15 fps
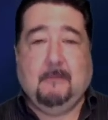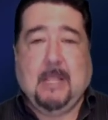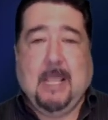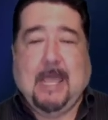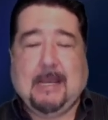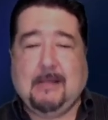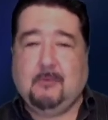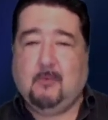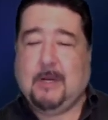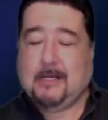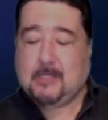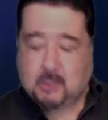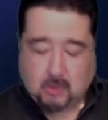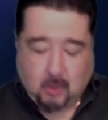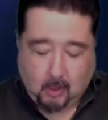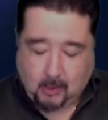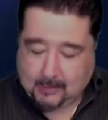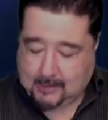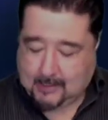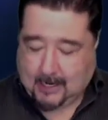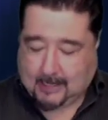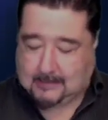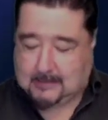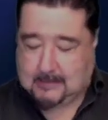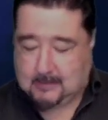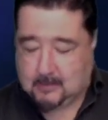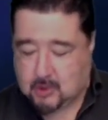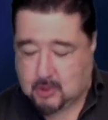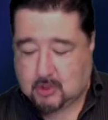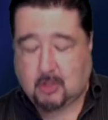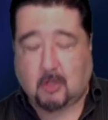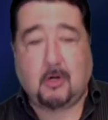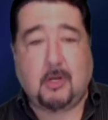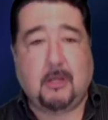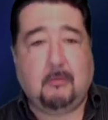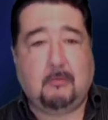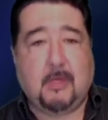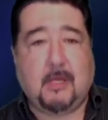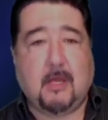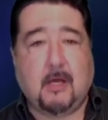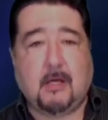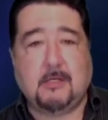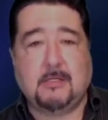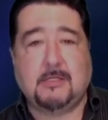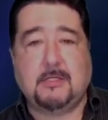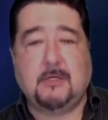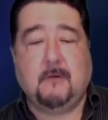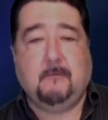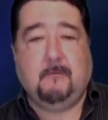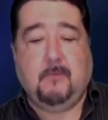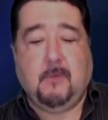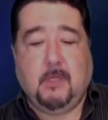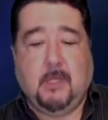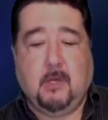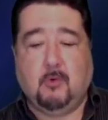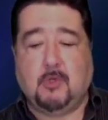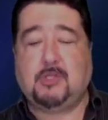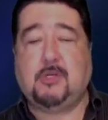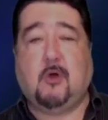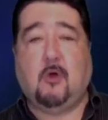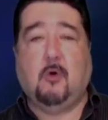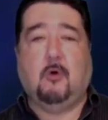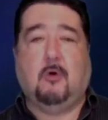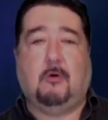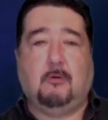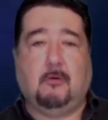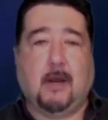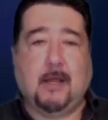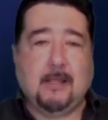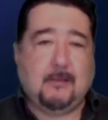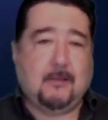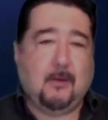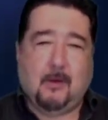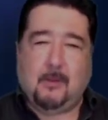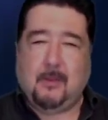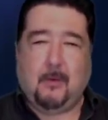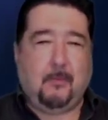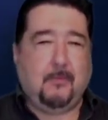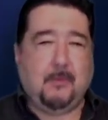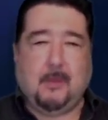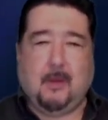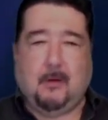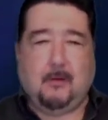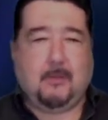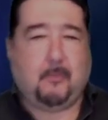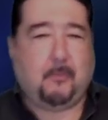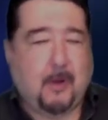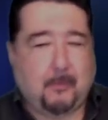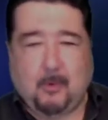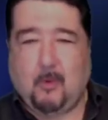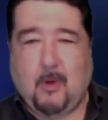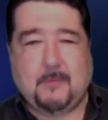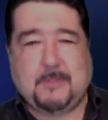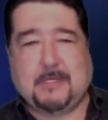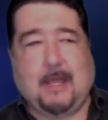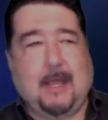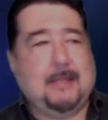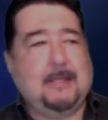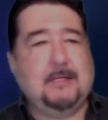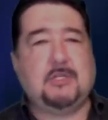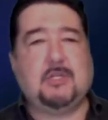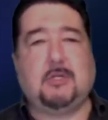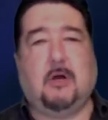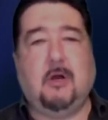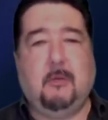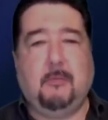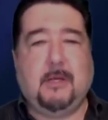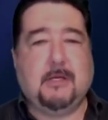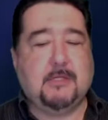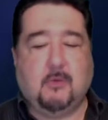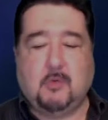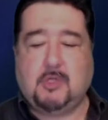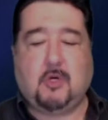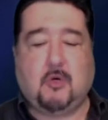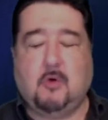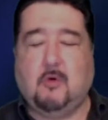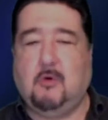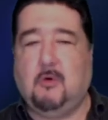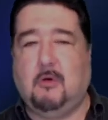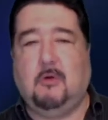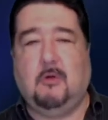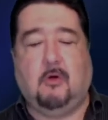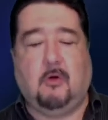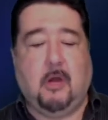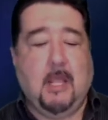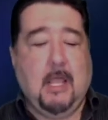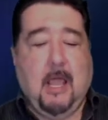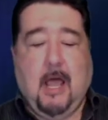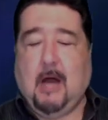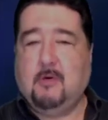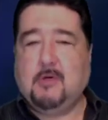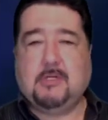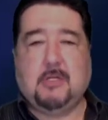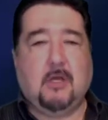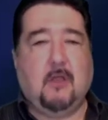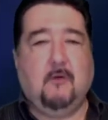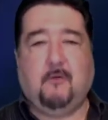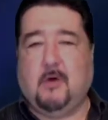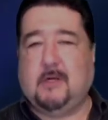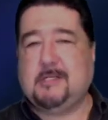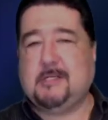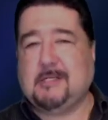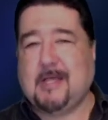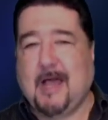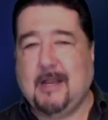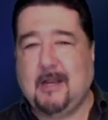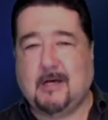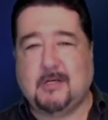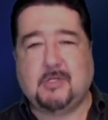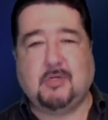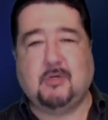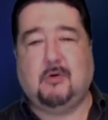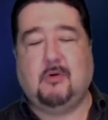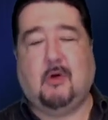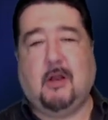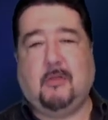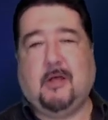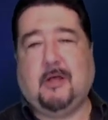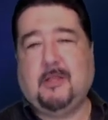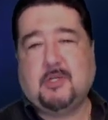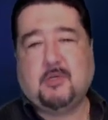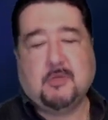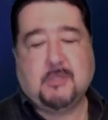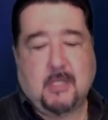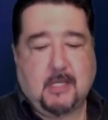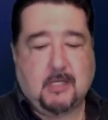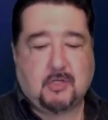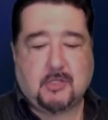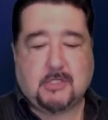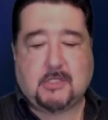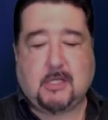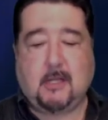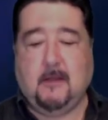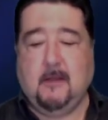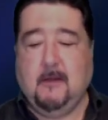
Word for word: And I, when I started it, I didn't start it because it was cool, right? The, the, the, the prepper website, I didn't start it because it was cool or I was looking for a side hustle or I thought this was interesting.